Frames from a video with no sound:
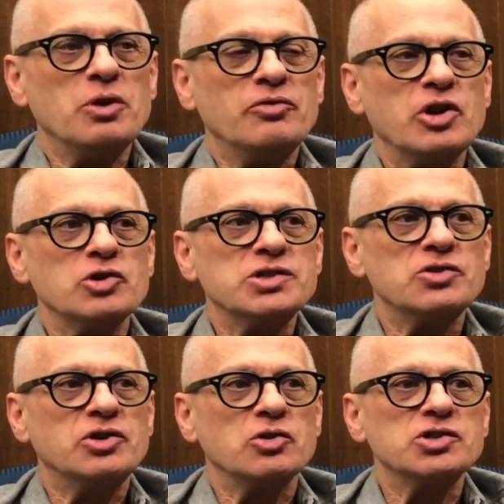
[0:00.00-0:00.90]

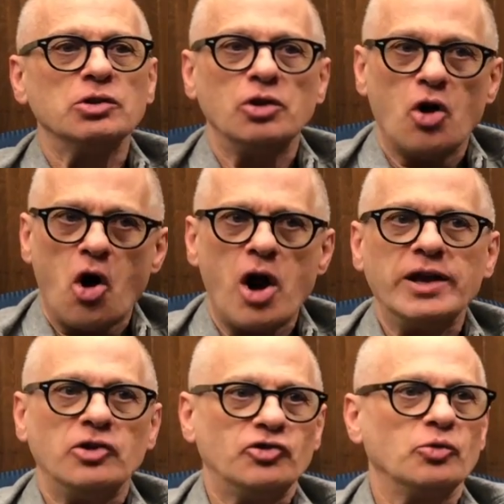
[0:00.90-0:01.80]
There's a long
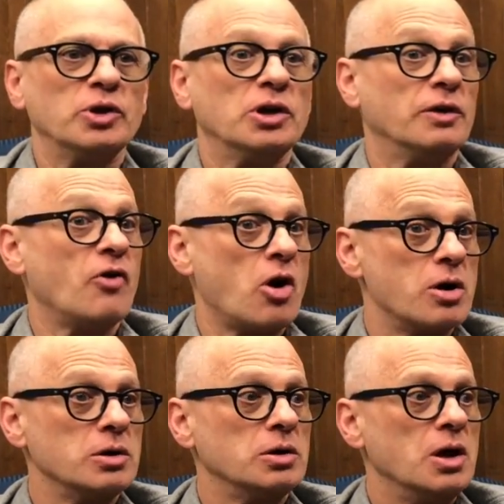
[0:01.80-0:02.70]
history of
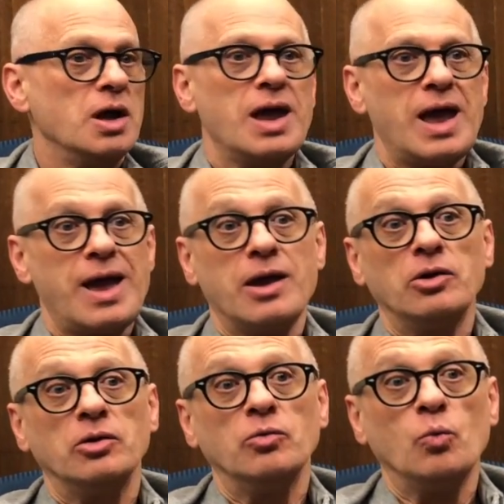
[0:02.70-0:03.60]
art
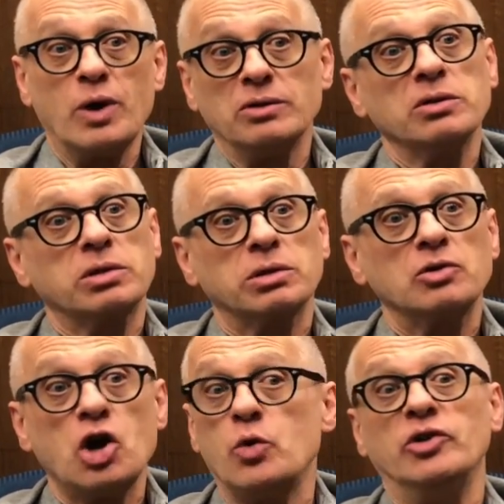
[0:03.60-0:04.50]
and wealth
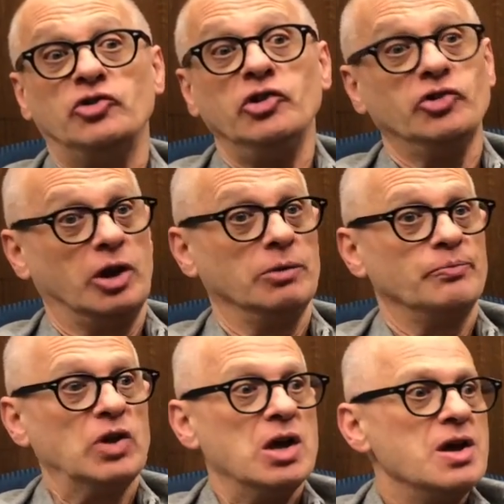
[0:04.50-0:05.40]
coexisting.
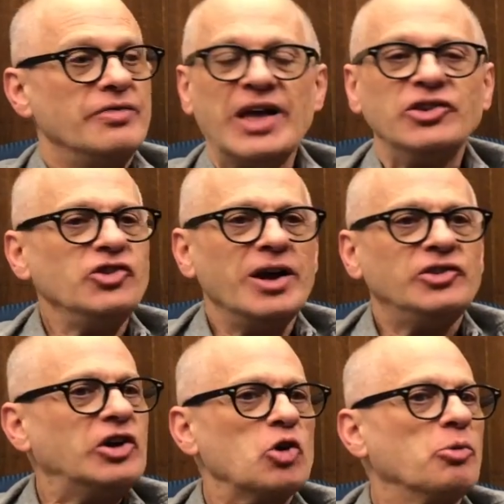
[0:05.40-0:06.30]
Mm-hmm. That's not a
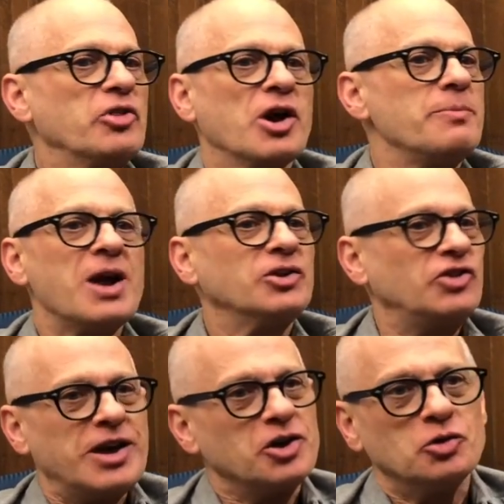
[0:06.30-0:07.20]
terrible thing. I'm not
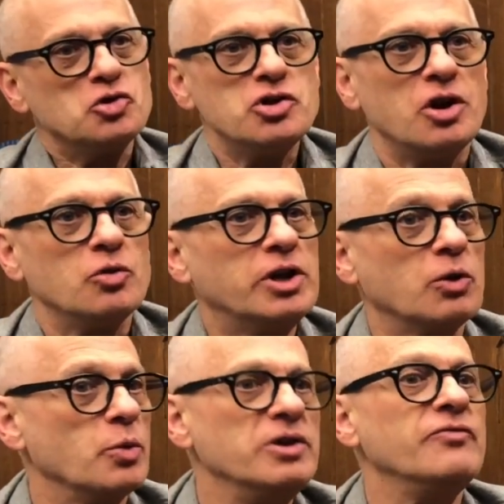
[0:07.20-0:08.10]
saying, get
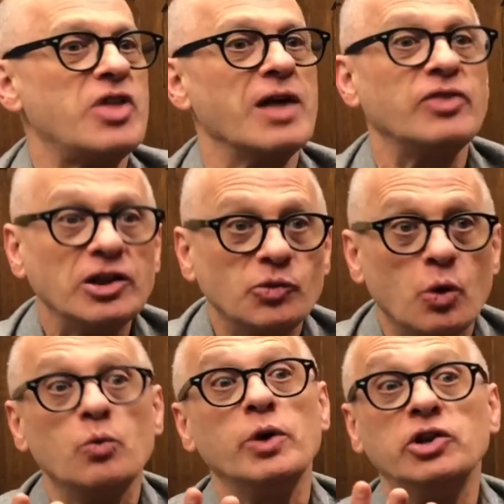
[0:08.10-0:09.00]
rid of that. That's
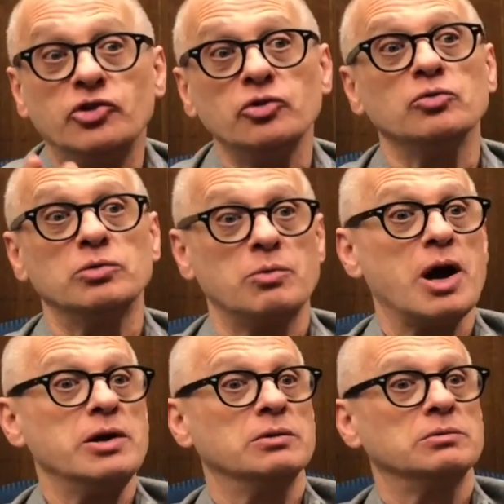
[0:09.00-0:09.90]
what we do,
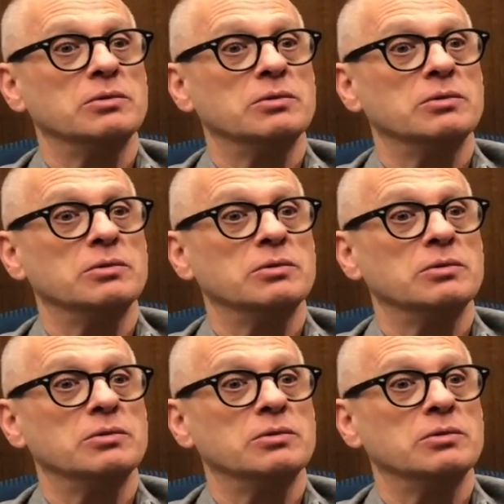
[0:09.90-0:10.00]
right?